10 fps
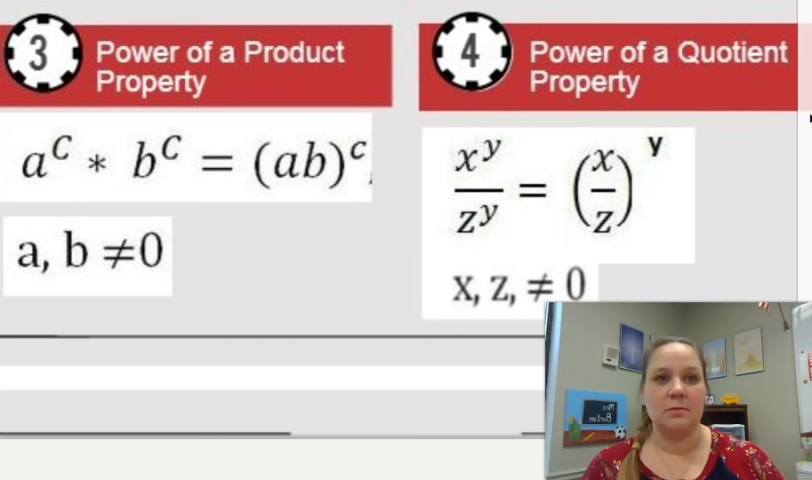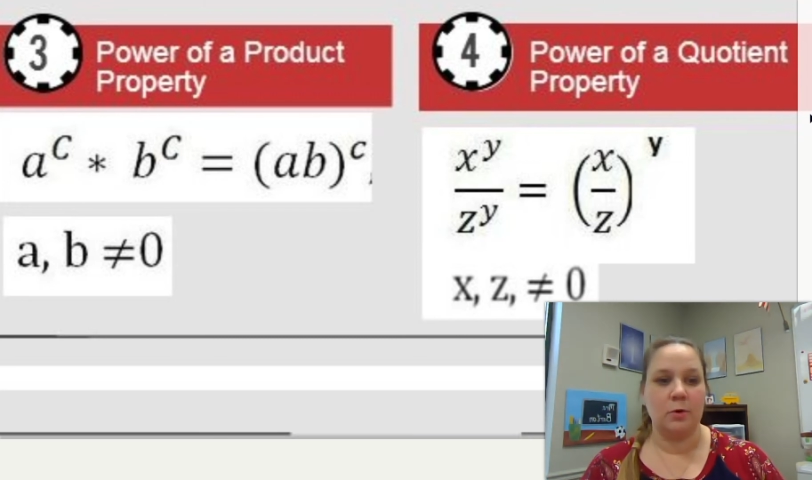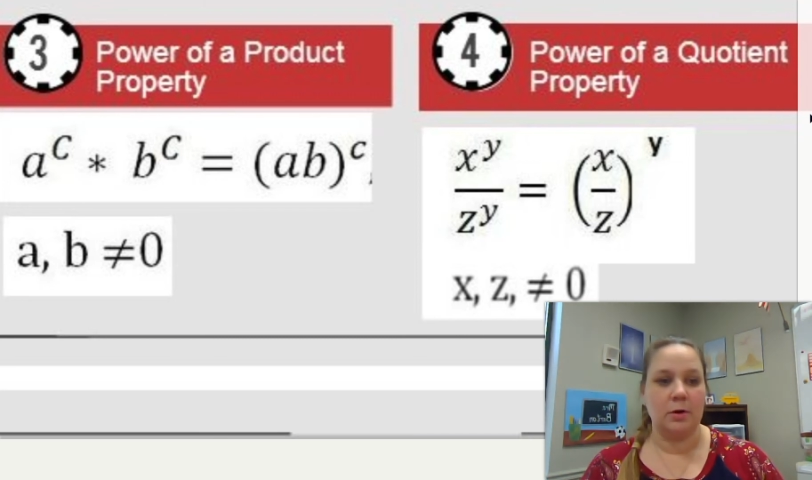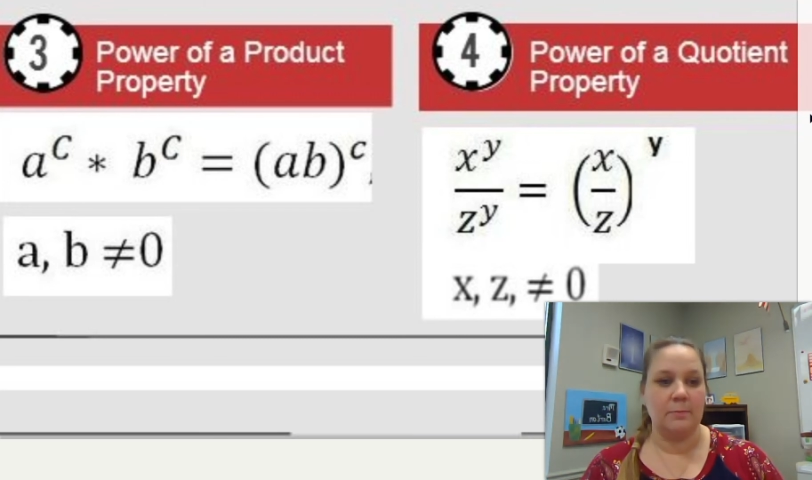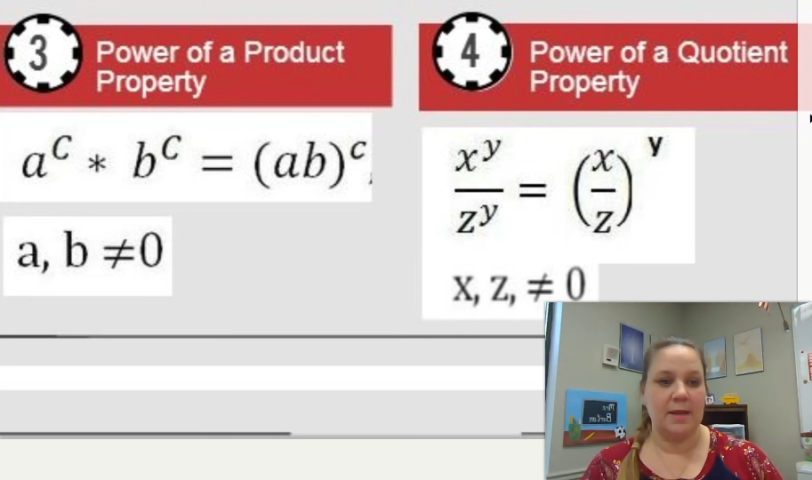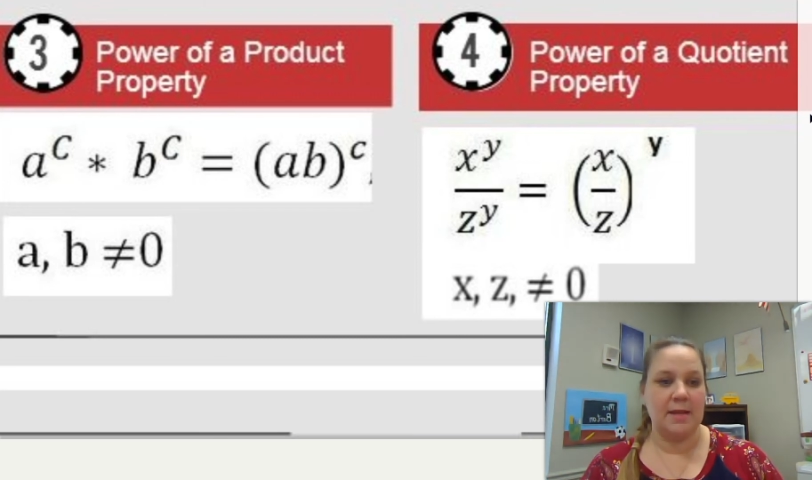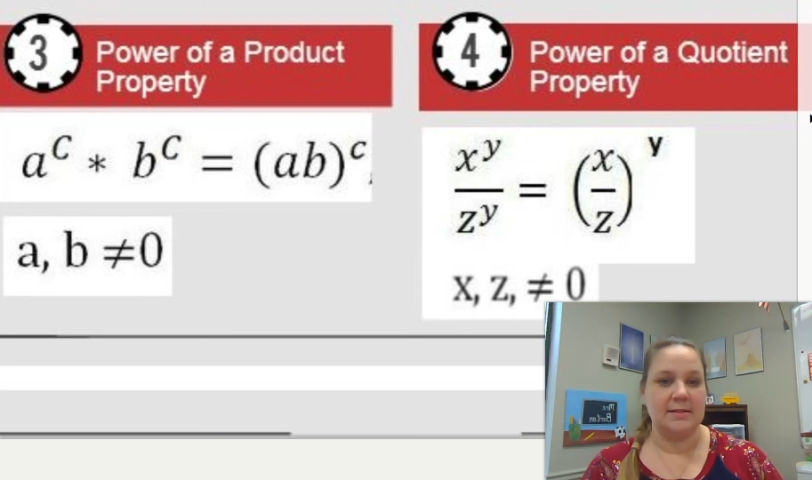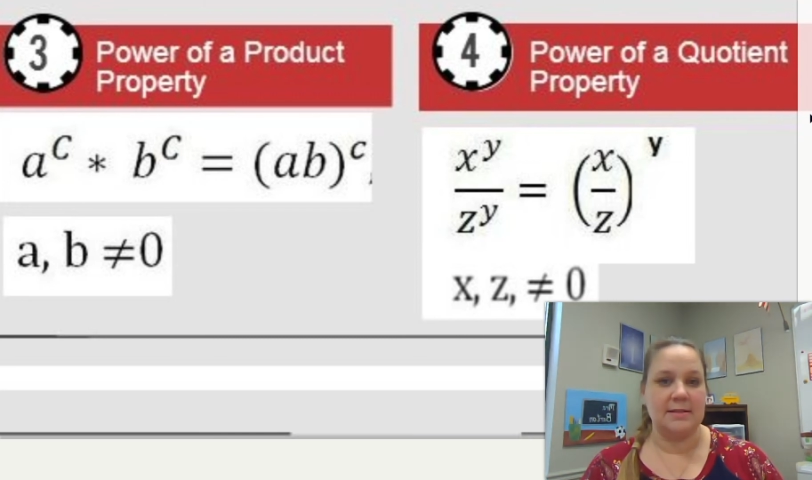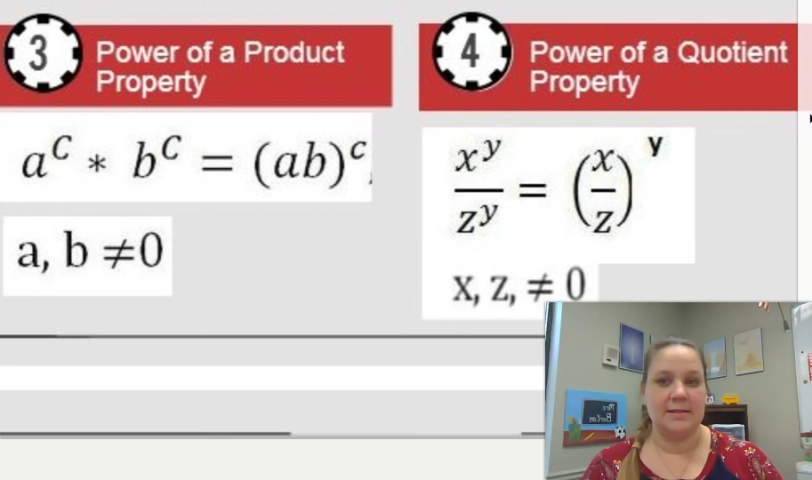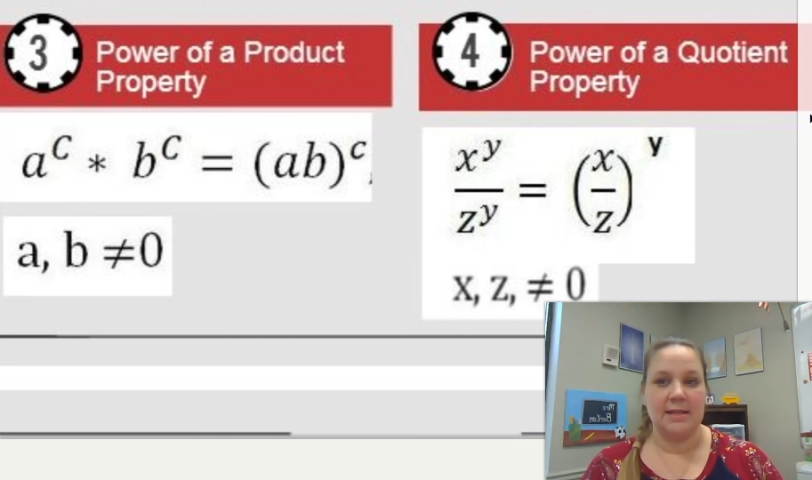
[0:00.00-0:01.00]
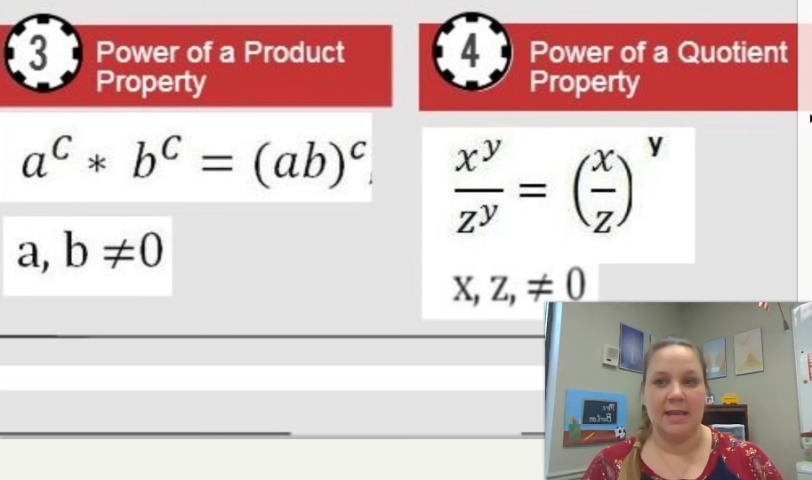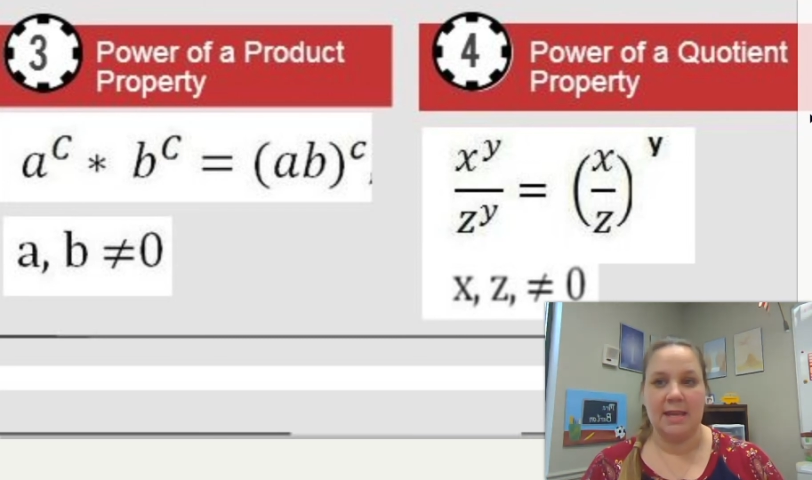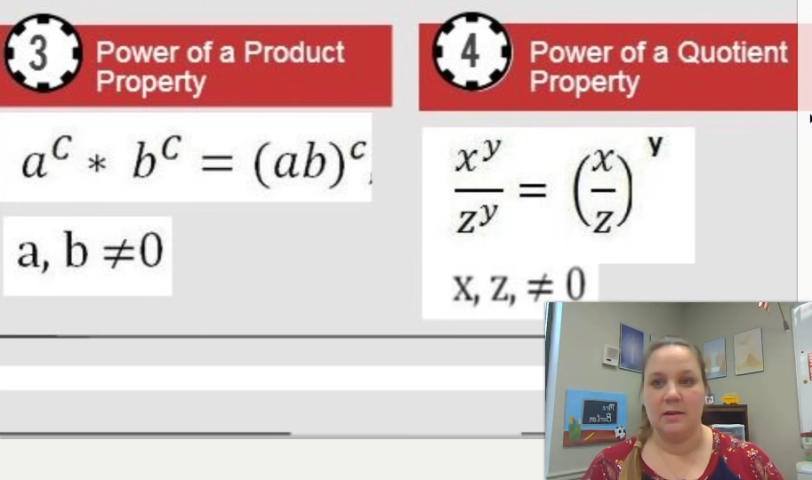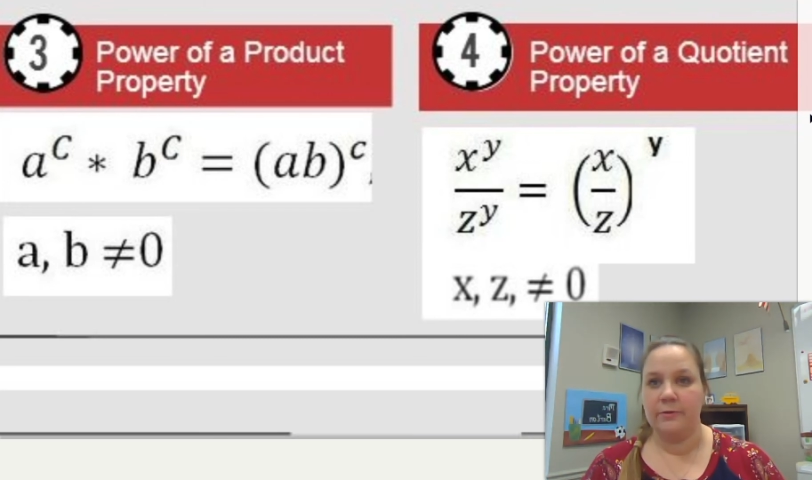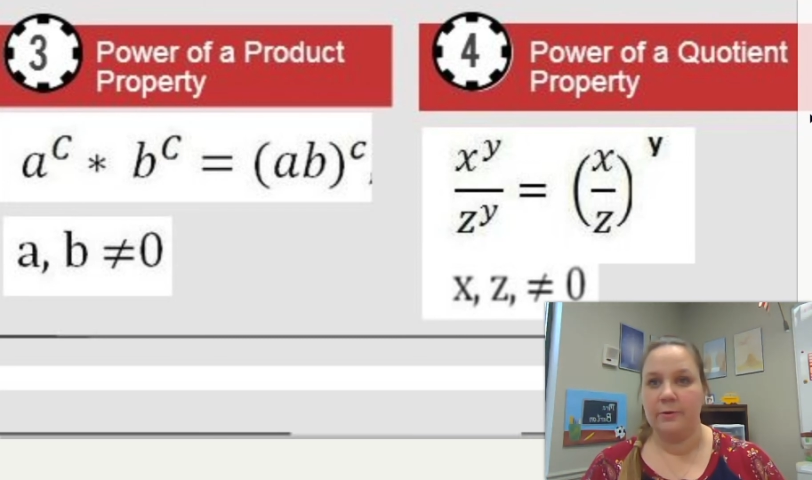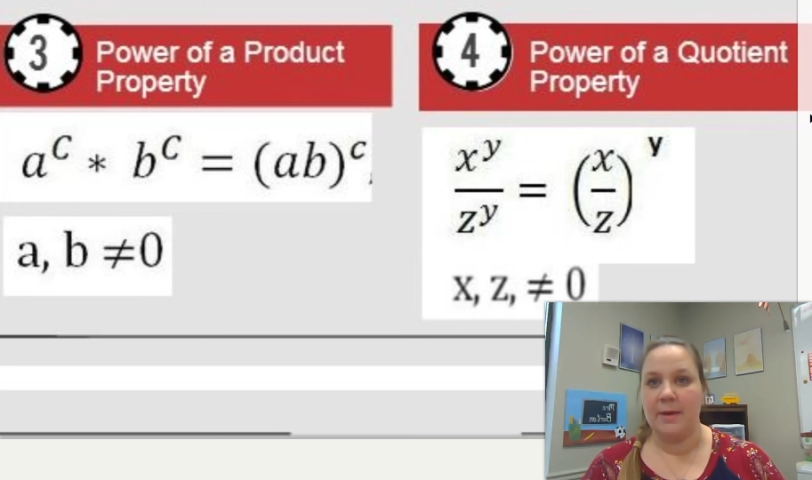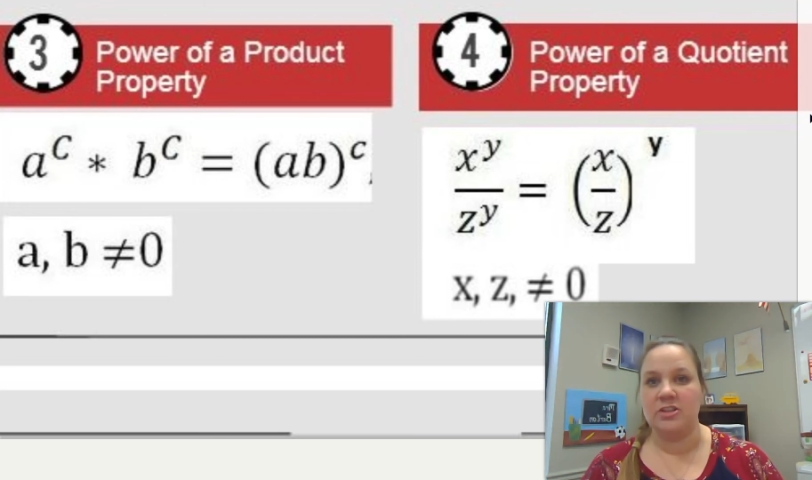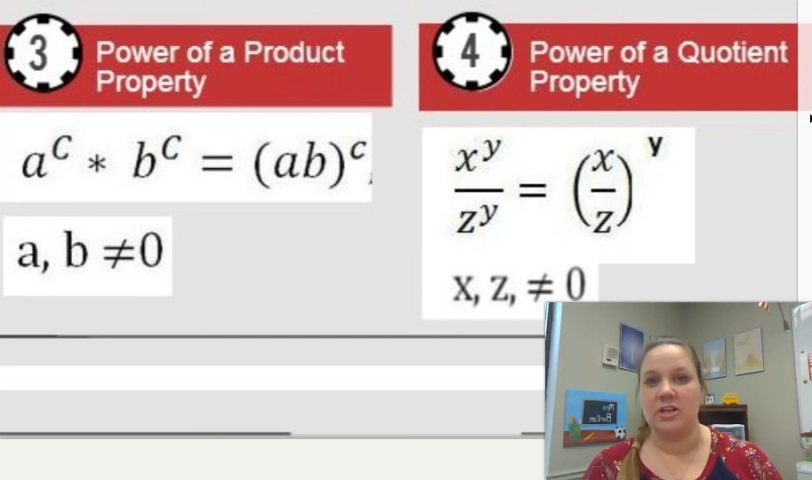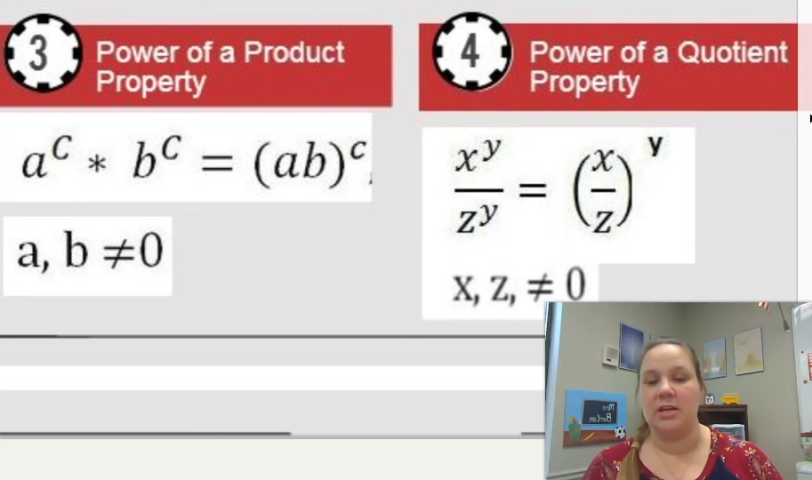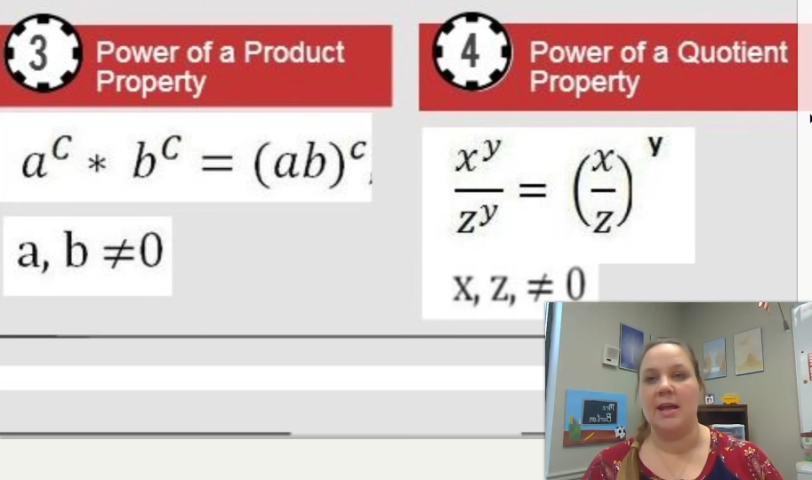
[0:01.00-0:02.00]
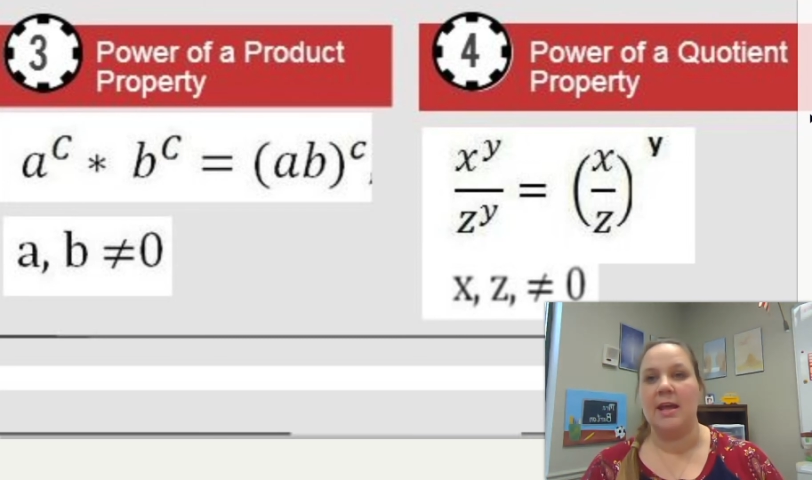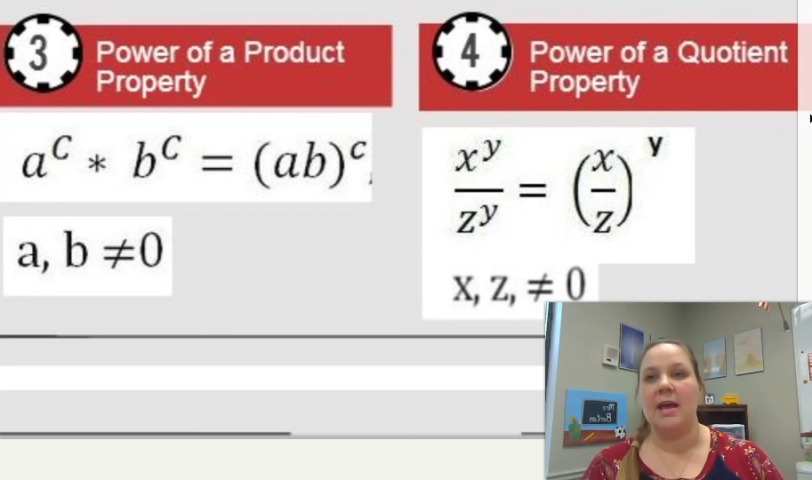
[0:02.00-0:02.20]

important pieces, the key information,